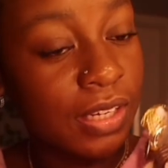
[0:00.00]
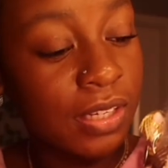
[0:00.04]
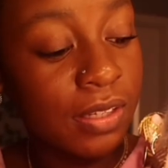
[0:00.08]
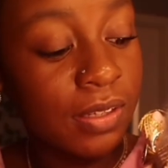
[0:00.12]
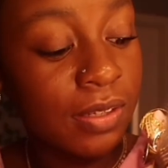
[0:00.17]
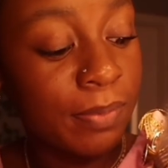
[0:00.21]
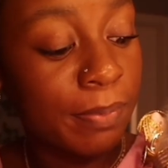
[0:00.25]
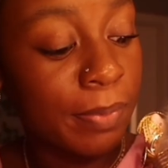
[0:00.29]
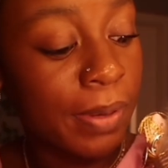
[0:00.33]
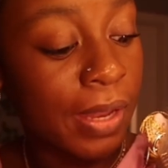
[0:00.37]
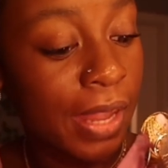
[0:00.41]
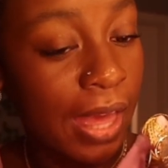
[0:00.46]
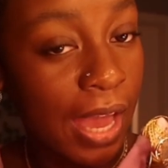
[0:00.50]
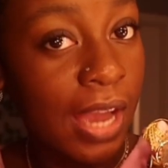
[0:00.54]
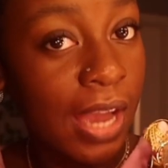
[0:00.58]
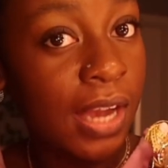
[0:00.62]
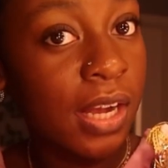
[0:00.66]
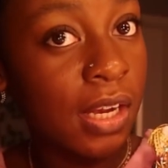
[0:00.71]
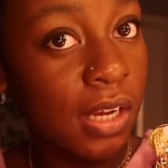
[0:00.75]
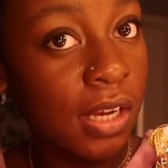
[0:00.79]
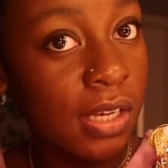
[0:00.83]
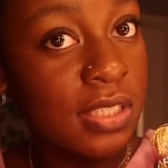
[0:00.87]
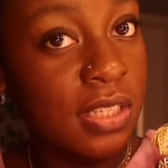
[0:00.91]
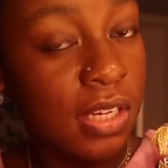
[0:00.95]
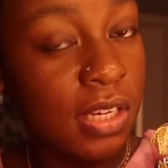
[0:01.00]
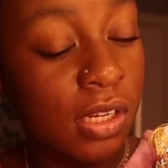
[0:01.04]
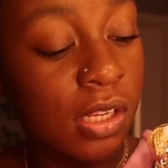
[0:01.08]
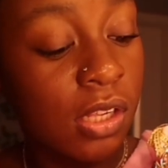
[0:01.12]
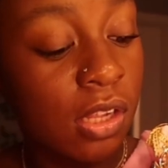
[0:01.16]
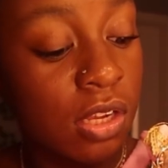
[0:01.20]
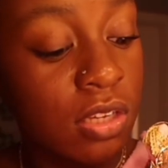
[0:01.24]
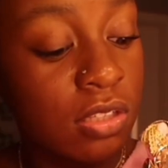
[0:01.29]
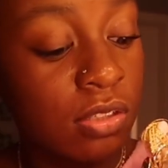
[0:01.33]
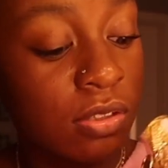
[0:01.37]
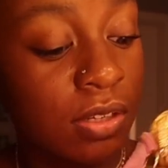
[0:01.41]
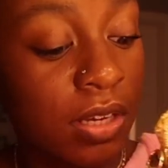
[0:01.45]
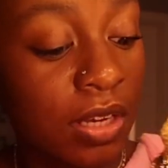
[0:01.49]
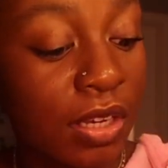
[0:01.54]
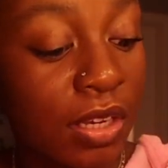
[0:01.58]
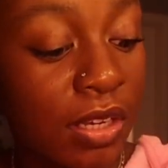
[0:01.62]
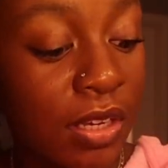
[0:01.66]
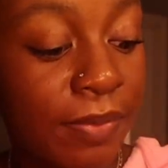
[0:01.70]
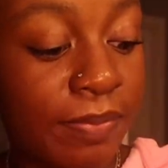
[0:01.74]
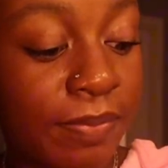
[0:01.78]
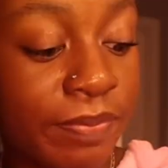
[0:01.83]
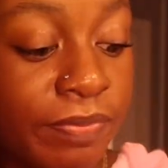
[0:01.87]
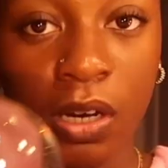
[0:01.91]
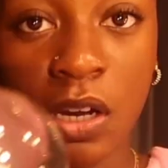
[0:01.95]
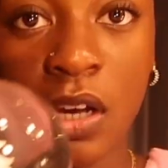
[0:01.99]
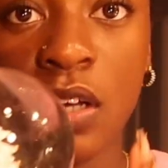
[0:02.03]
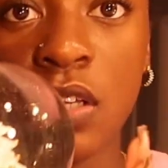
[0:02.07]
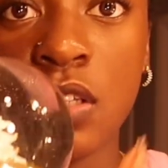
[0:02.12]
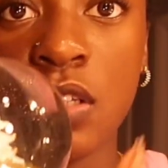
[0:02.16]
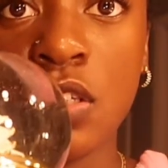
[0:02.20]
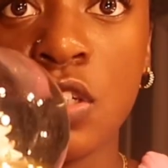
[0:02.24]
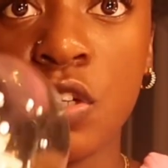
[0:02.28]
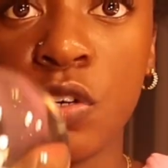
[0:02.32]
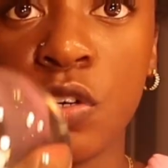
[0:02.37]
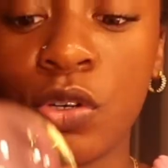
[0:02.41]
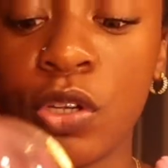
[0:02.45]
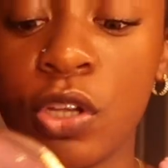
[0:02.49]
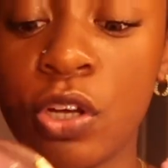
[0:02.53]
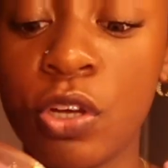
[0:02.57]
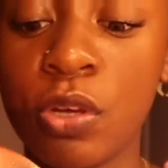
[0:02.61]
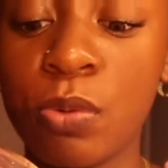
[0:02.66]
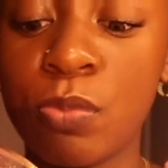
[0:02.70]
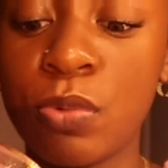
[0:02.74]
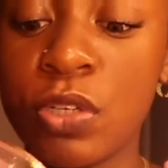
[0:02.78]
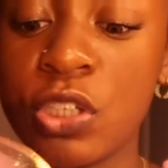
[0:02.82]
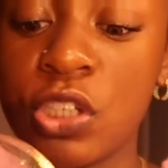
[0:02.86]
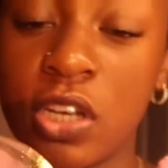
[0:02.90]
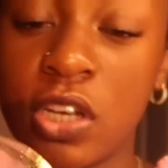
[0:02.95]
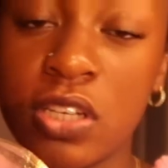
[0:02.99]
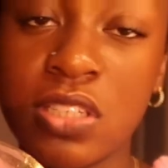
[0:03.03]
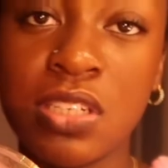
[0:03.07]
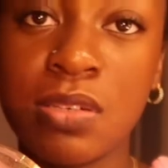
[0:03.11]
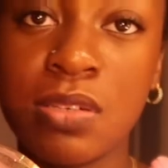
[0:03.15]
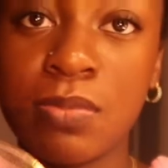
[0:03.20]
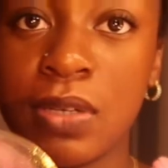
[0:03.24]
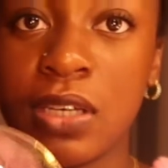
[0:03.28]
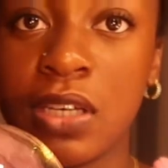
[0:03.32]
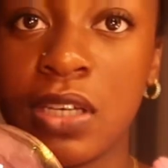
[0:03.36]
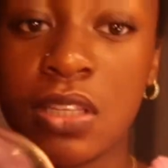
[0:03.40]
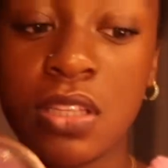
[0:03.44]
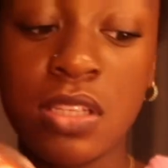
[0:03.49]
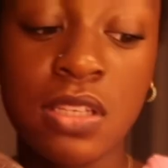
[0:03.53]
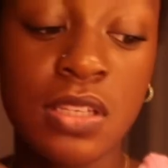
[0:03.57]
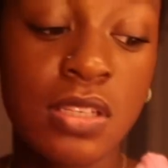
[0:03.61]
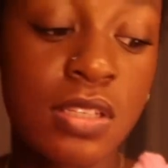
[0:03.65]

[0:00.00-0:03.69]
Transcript: it. Black Santa Claus. Okay, I got a snow globe, which y'all seen me get